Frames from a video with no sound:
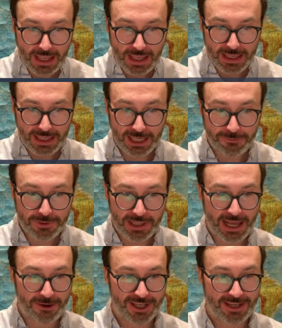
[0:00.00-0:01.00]
If
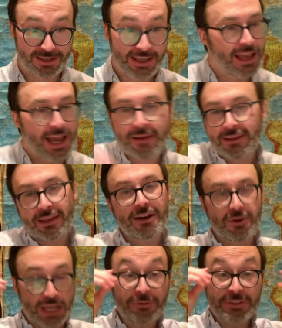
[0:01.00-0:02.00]
cloudy,
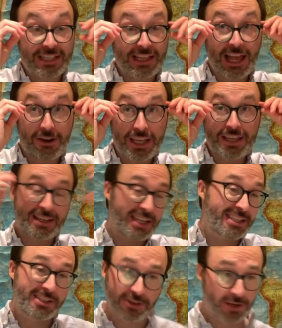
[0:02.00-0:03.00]
if it's cloudy, it's
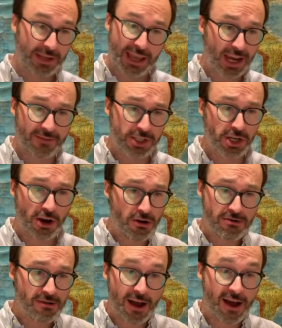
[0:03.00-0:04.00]
still going to be a heck of a show.
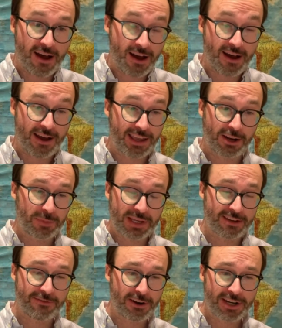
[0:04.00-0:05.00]
It'll be
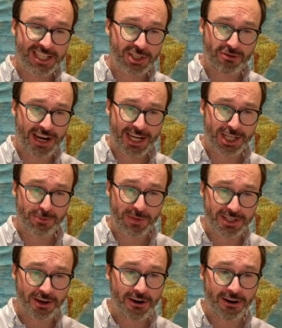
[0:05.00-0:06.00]
a very strange,
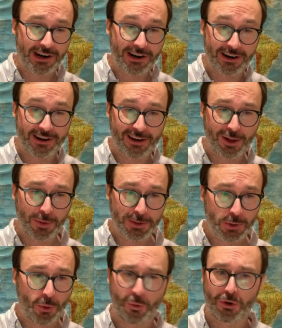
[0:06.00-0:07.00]
bizarre, almost
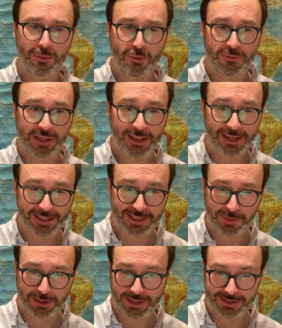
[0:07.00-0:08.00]
horror movie-like
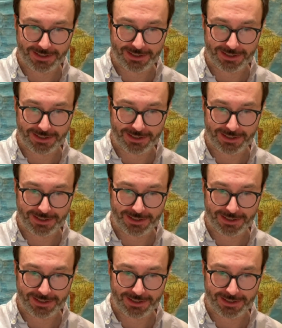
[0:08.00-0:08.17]
experience.